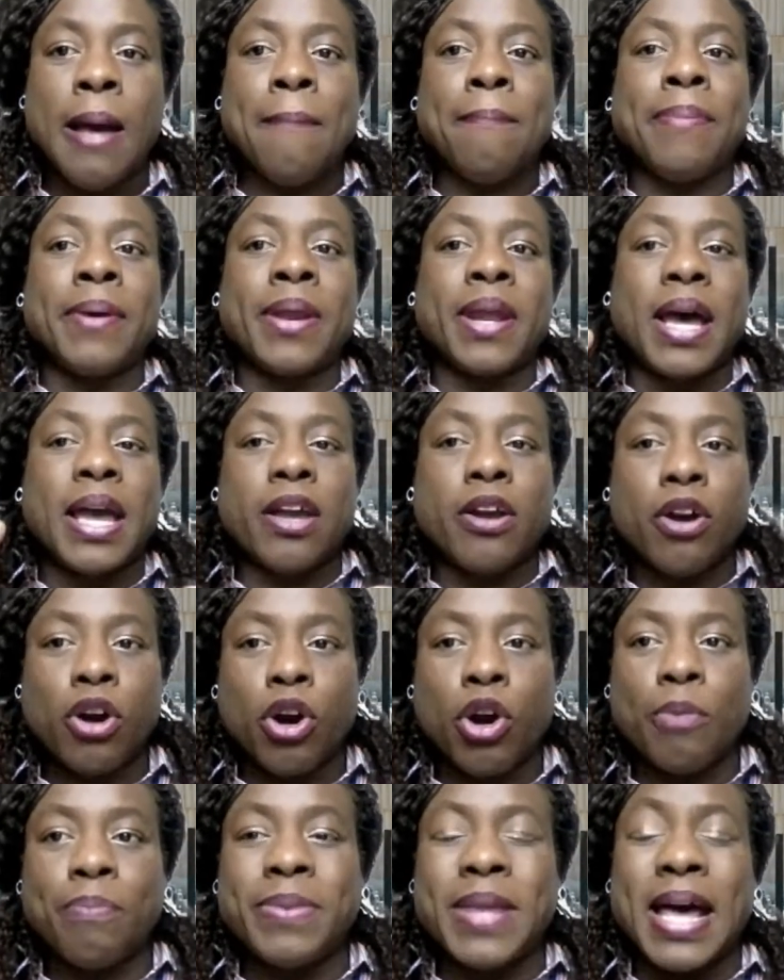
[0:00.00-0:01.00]
But I
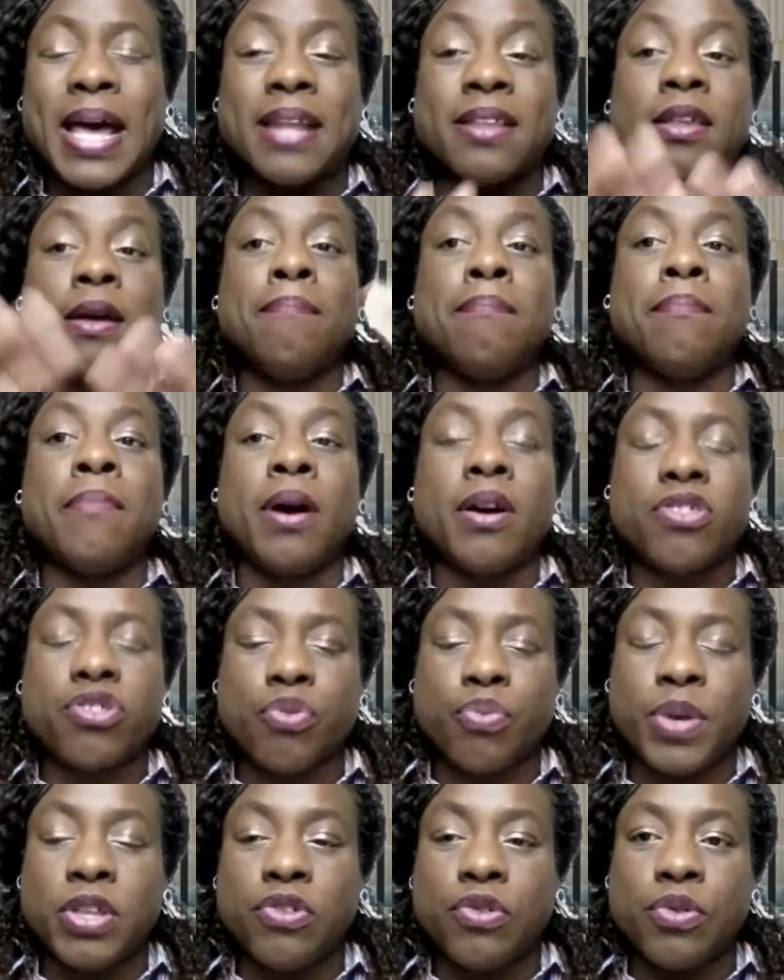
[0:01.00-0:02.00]
hope that the much
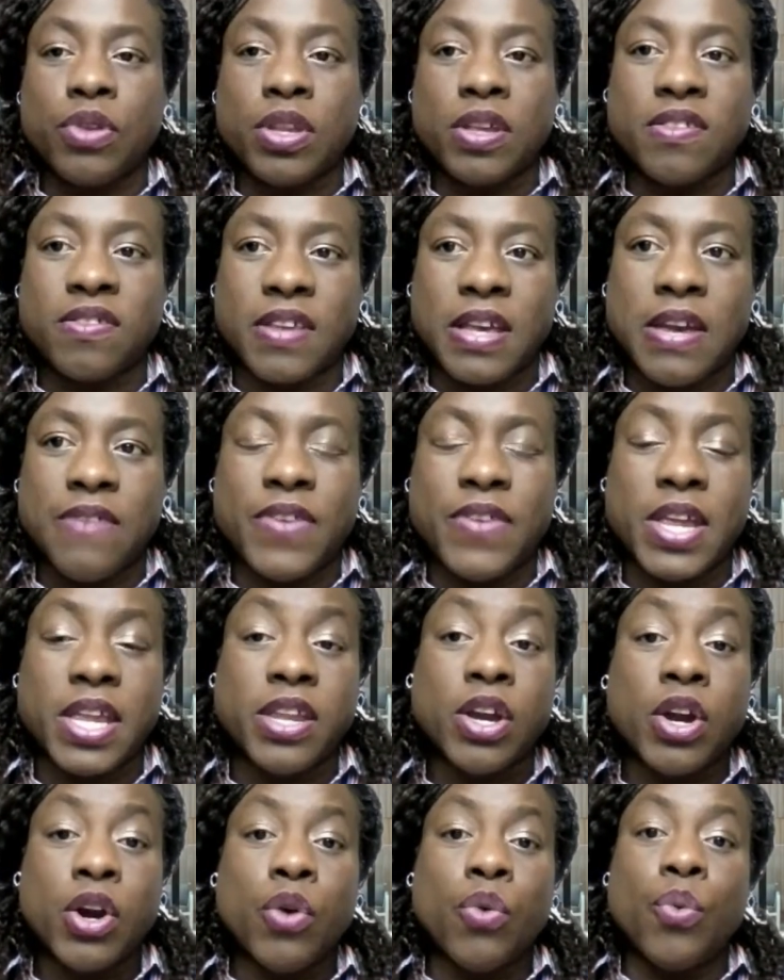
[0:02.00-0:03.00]
we do this evening
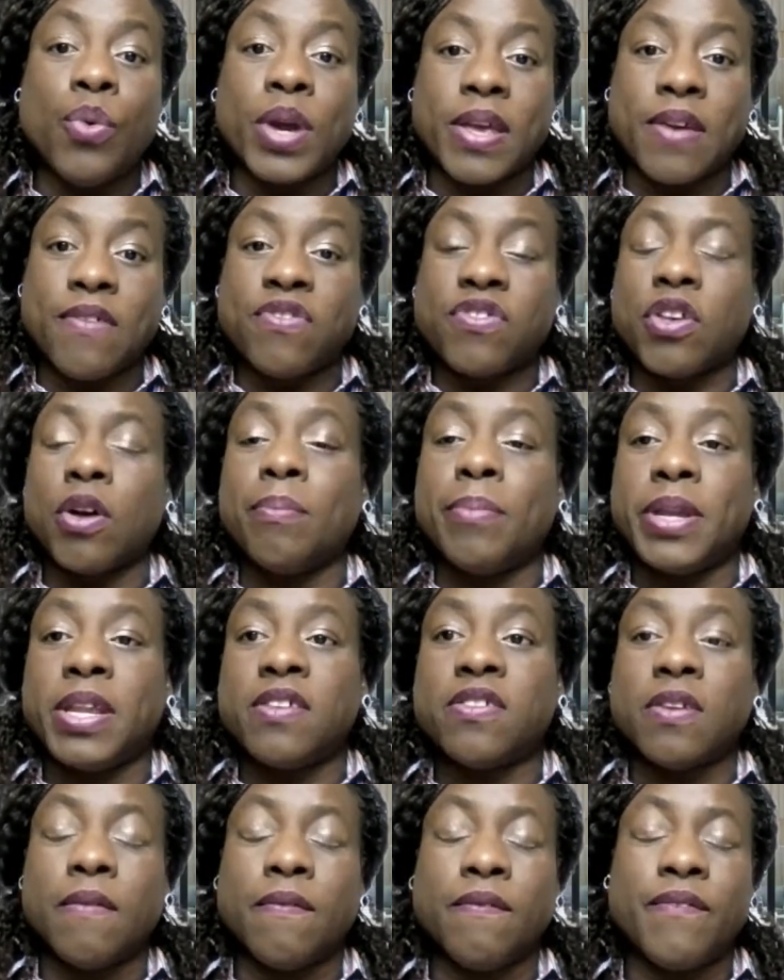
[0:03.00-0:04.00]
will give somebody
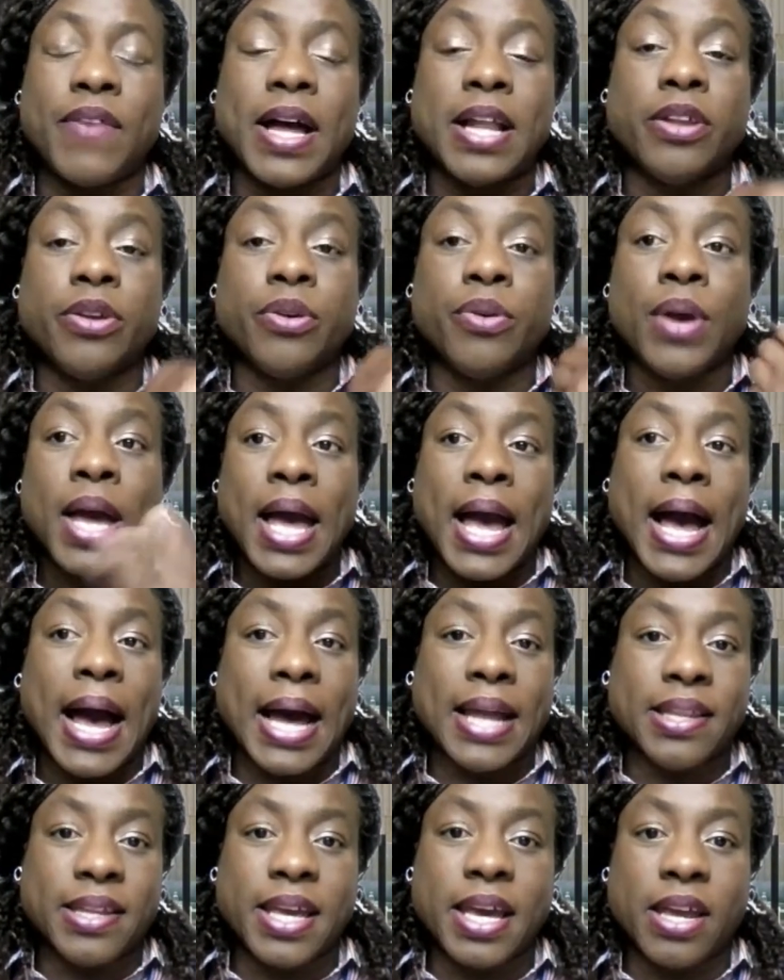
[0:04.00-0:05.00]
some value
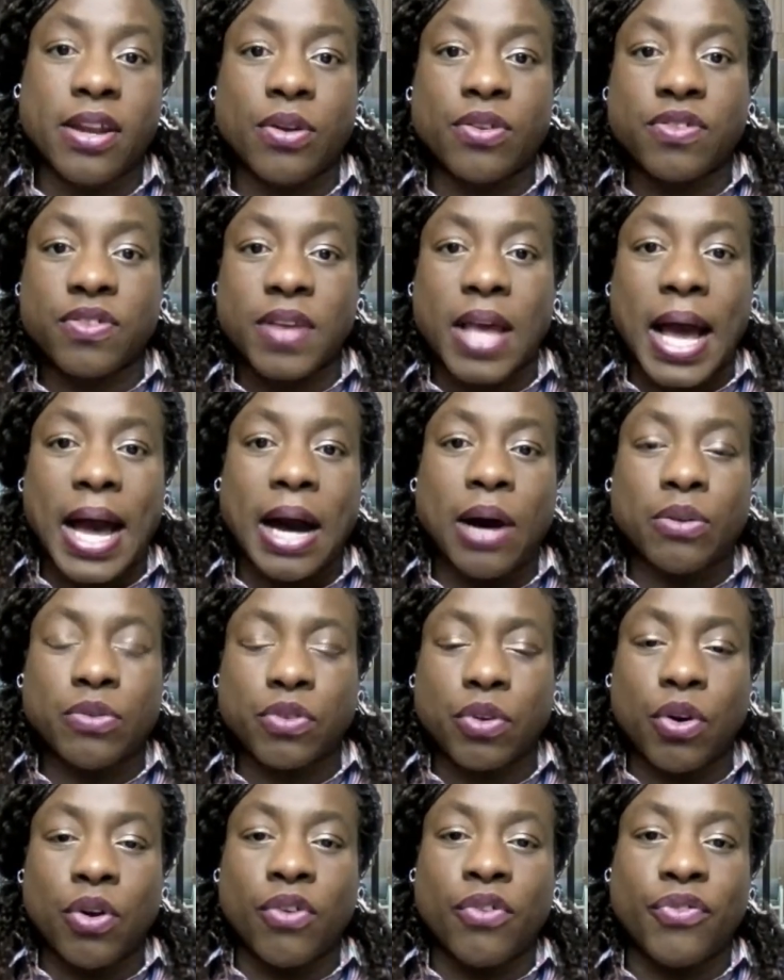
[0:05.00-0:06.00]
and get us out
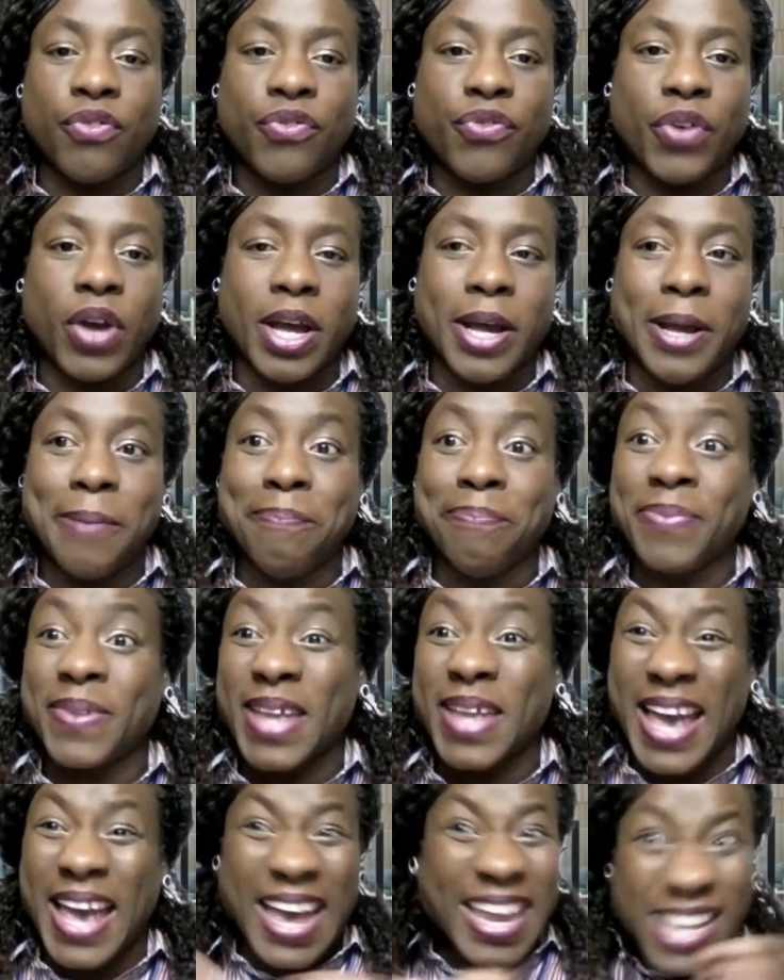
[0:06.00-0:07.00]
of
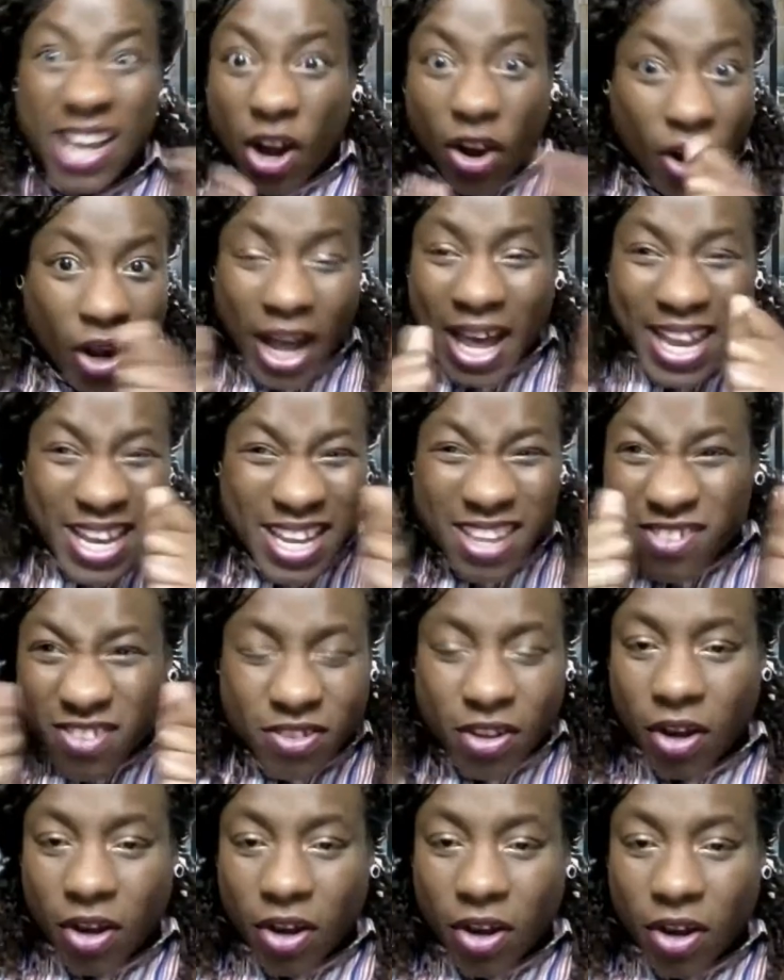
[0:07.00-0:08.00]
any
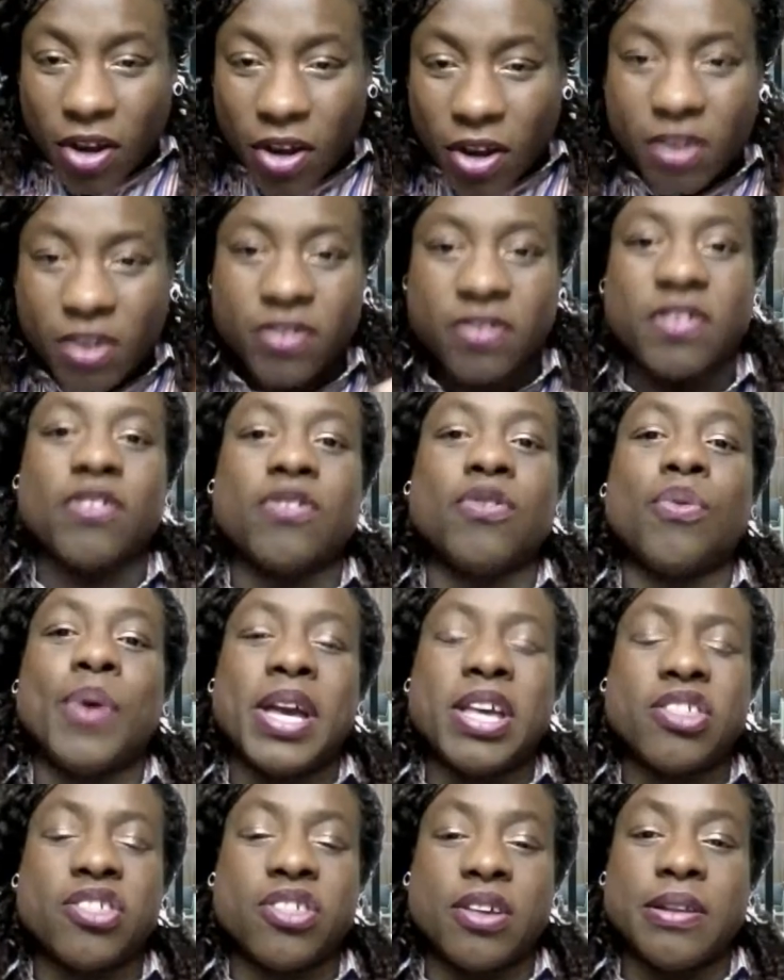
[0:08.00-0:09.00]
stuck situation.
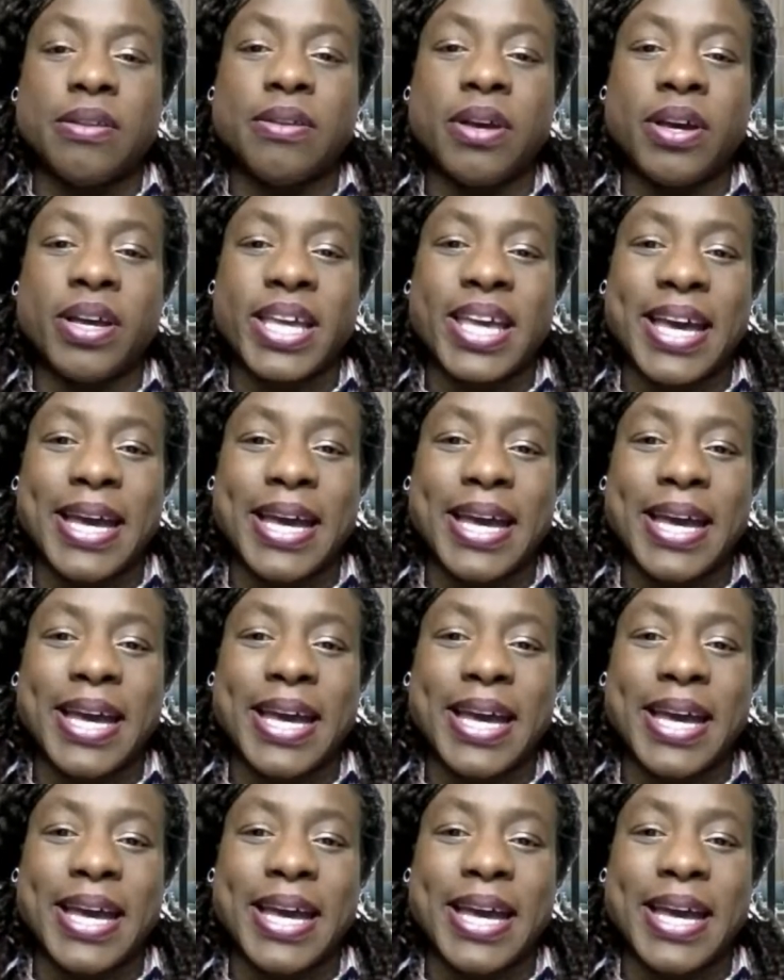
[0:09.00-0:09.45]
Okay.